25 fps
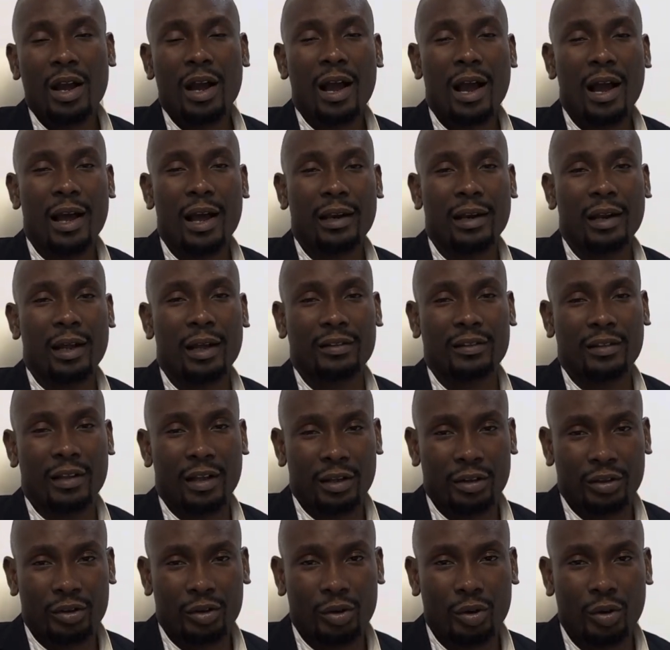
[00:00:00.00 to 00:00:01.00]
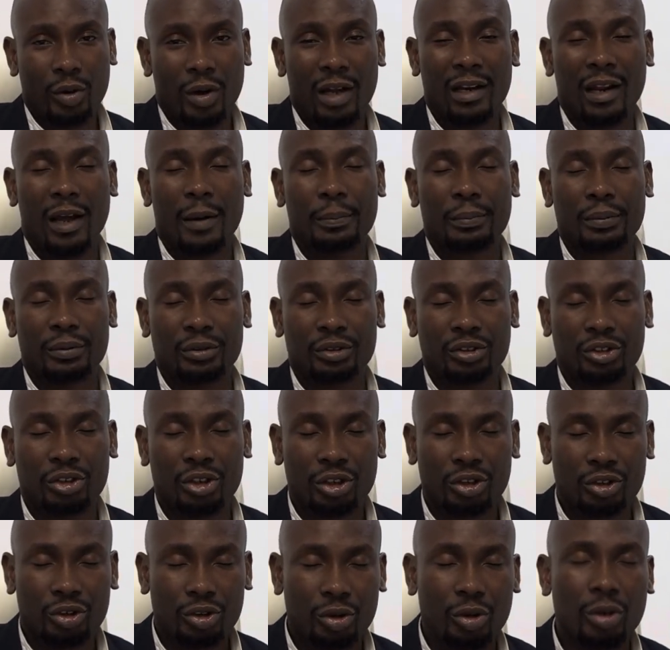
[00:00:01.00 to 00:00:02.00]
and I thank you and
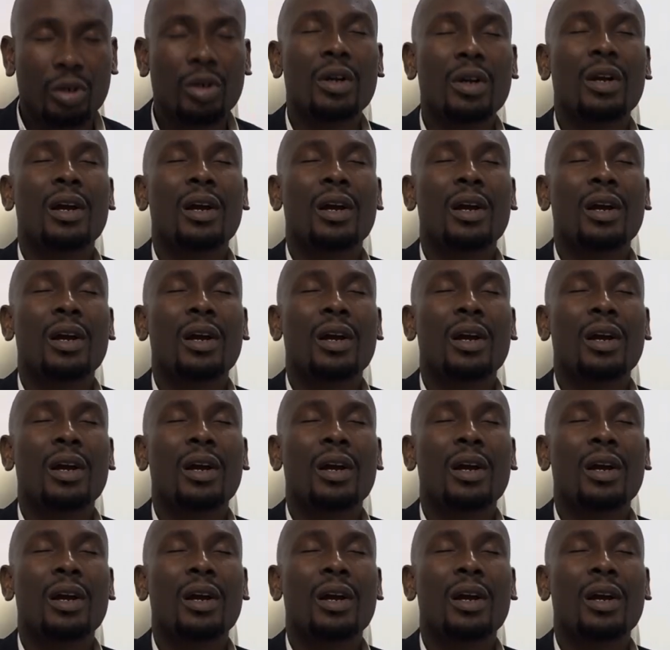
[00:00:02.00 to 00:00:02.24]
appreciate you.